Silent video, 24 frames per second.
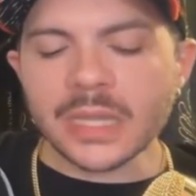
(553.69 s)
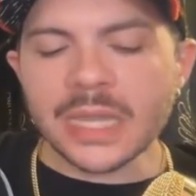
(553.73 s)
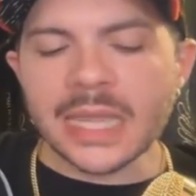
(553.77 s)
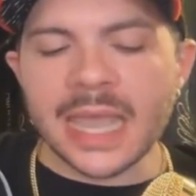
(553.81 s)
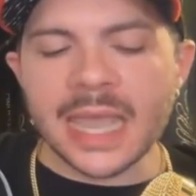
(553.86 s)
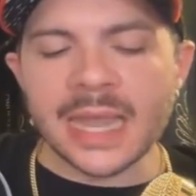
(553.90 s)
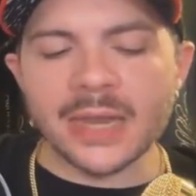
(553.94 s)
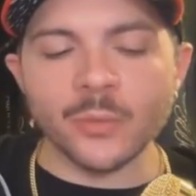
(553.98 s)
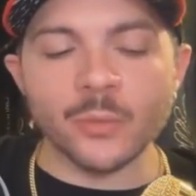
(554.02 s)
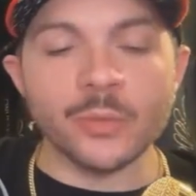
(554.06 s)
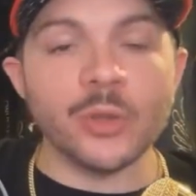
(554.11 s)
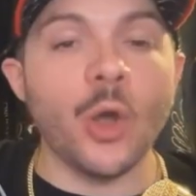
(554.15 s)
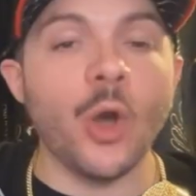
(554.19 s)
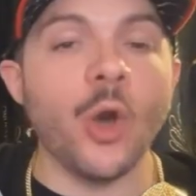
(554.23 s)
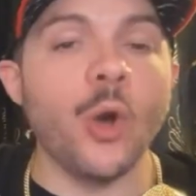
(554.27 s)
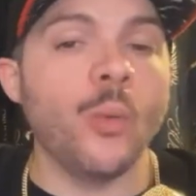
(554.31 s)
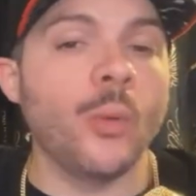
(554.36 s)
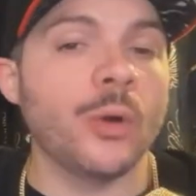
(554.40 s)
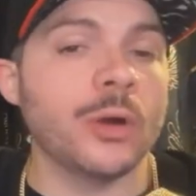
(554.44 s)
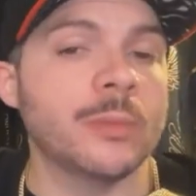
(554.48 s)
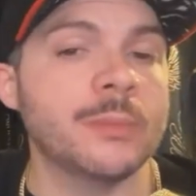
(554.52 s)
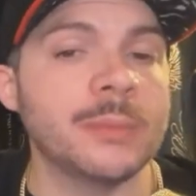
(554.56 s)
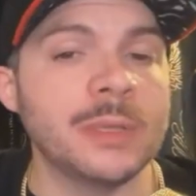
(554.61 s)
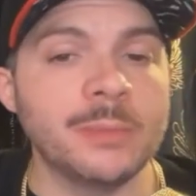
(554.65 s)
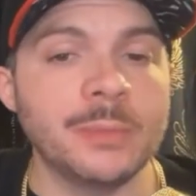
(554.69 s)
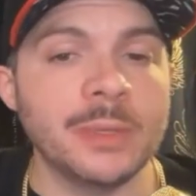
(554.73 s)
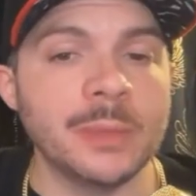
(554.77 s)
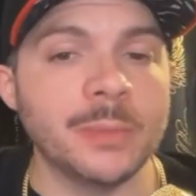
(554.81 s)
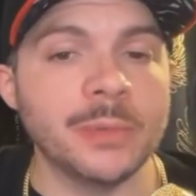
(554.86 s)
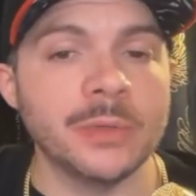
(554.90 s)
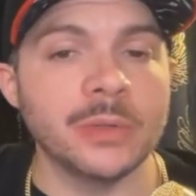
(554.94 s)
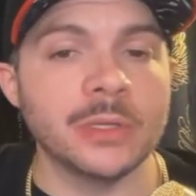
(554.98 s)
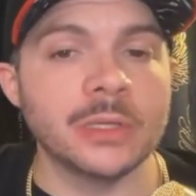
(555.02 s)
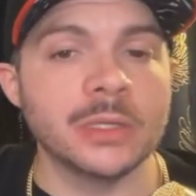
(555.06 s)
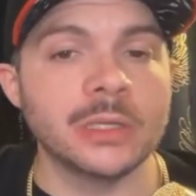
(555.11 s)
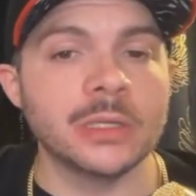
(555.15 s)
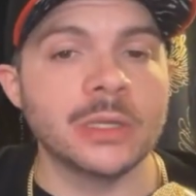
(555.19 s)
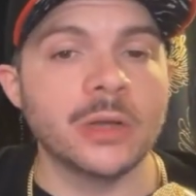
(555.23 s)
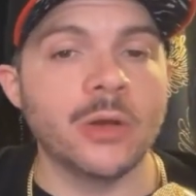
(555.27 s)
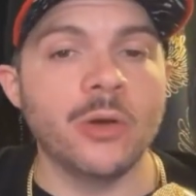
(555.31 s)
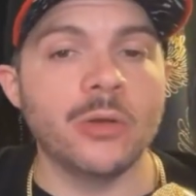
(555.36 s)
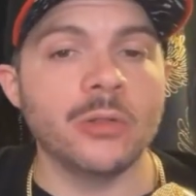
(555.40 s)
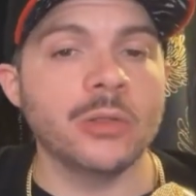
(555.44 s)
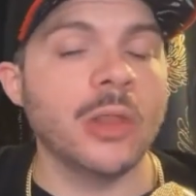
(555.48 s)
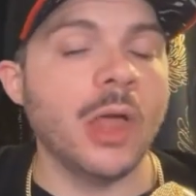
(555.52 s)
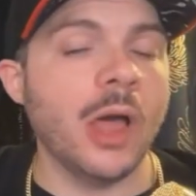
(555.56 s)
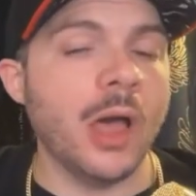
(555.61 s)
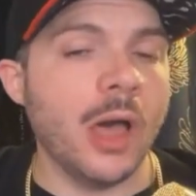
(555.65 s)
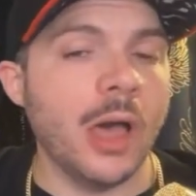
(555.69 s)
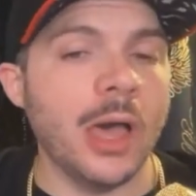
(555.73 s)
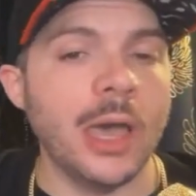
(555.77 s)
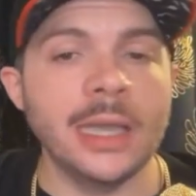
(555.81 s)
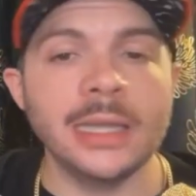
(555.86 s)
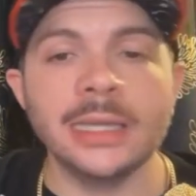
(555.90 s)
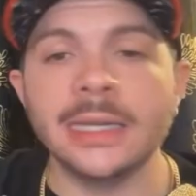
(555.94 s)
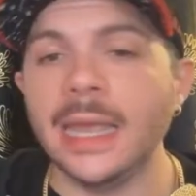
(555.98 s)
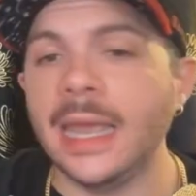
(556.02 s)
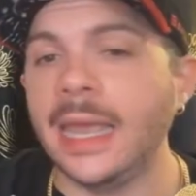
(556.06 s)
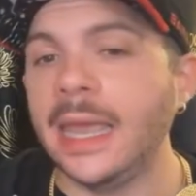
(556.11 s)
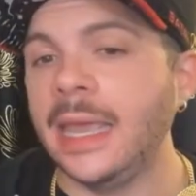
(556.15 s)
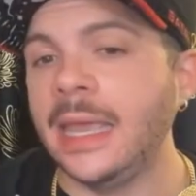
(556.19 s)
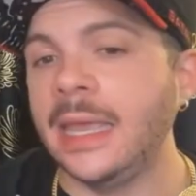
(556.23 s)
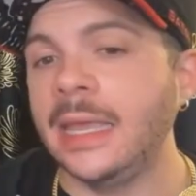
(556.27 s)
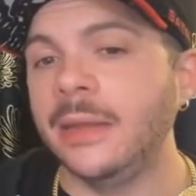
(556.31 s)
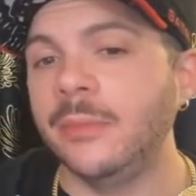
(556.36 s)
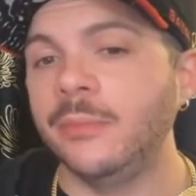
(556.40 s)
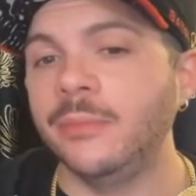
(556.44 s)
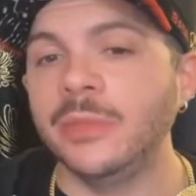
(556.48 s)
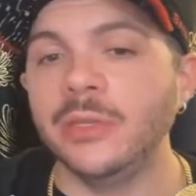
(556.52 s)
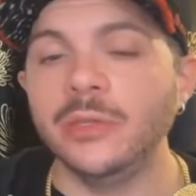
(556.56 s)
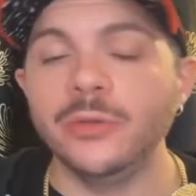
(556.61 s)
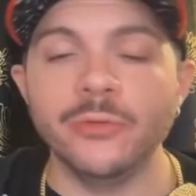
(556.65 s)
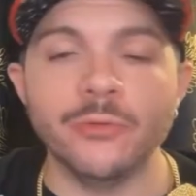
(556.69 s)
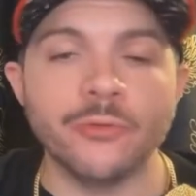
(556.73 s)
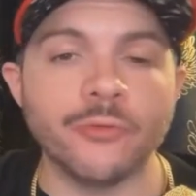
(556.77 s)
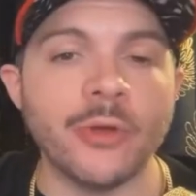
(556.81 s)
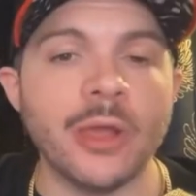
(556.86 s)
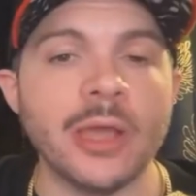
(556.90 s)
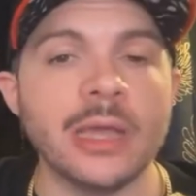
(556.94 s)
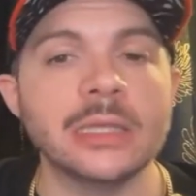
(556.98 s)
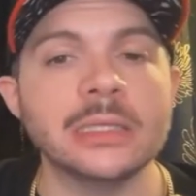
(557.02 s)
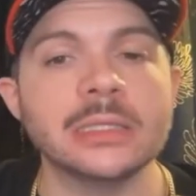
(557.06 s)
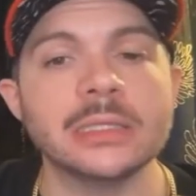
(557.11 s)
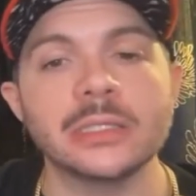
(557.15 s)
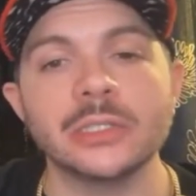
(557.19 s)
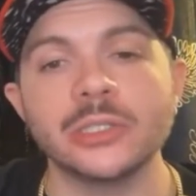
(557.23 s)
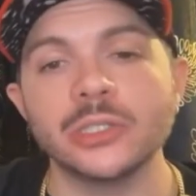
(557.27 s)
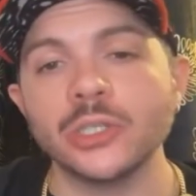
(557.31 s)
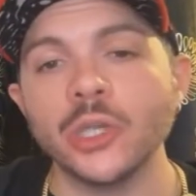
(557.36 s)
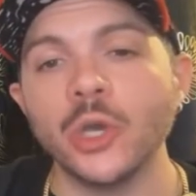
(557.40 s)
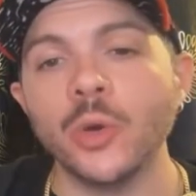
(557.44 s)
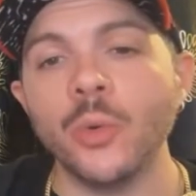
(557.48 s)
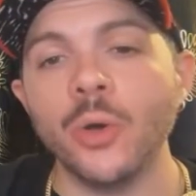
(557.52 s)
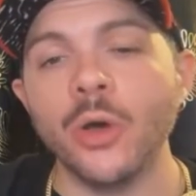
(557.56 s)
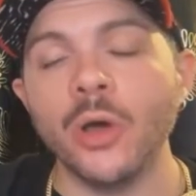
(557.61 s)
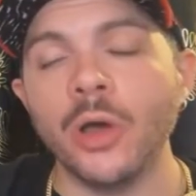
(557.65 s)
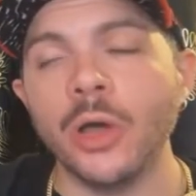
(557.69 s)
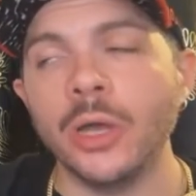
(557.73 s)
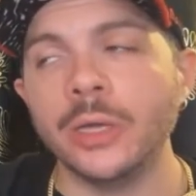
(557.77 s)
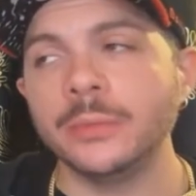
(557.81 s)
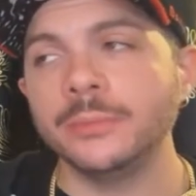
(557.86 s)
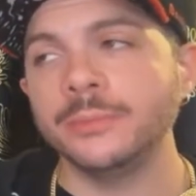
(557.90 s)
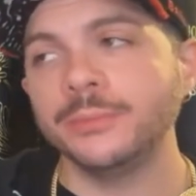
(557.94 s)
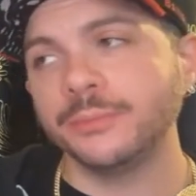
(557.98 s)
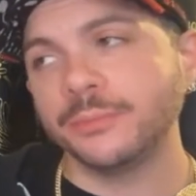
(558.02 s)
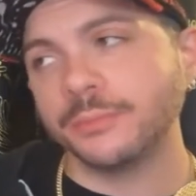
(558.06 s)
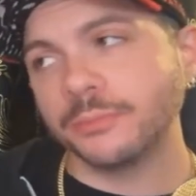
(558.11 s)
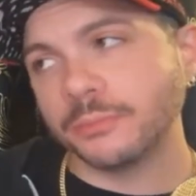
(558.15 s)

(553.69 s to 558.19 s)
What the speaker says: And we all want to meet people online and meet new friends and so on.